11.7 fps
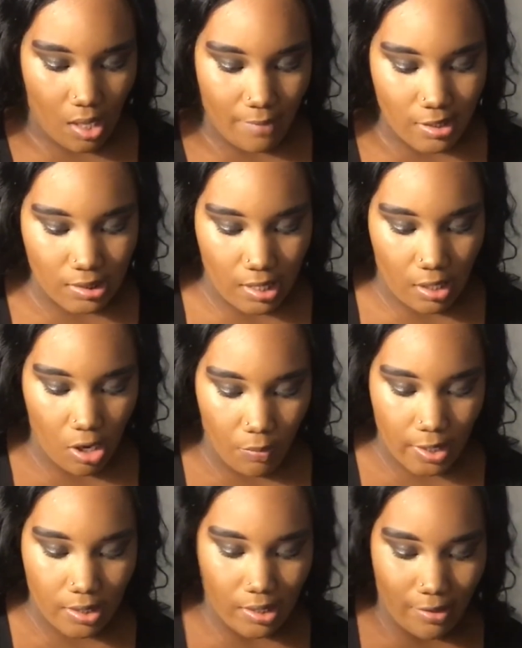I've been saying all
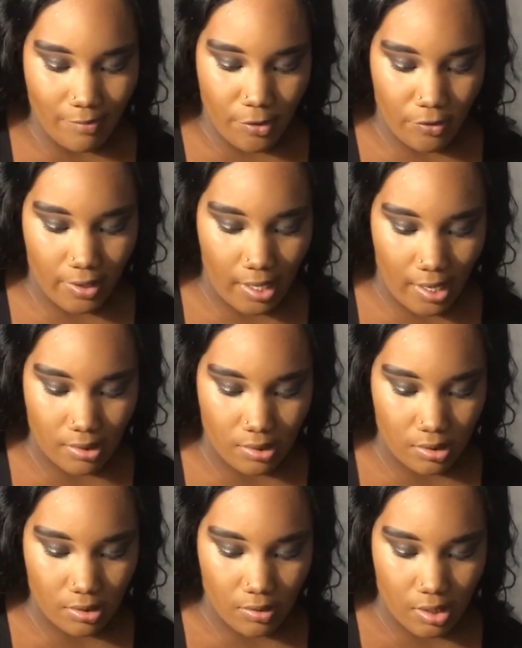week that I'm throwing
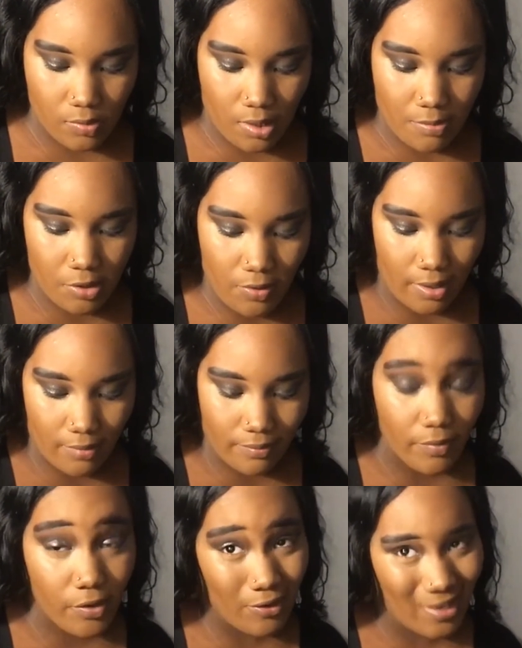ass, so guess what I'm doing?
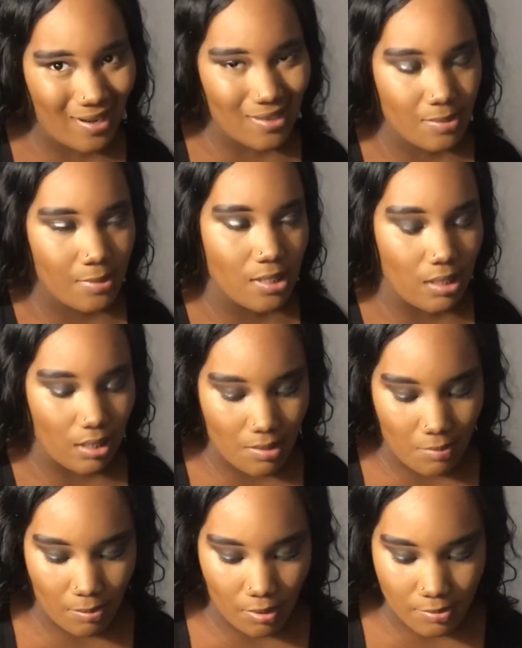Throwing ass because I keep
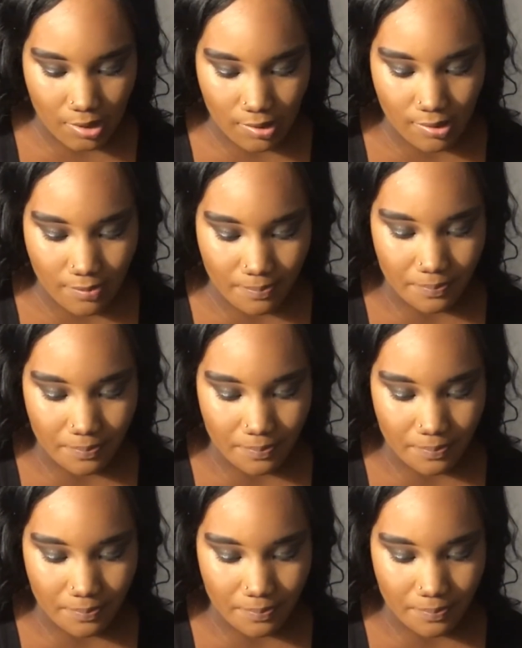my promises.